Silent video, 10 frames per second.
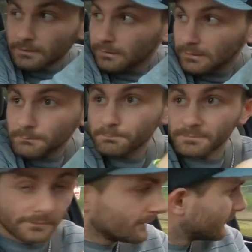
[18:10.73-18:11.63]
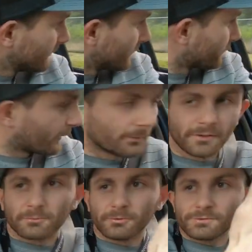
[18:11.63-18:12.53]
Um, Are we
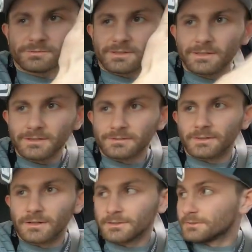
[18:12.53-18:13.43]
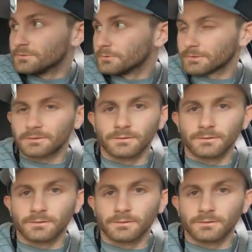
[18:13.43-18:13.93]
like, what does the idiot in the Honda do?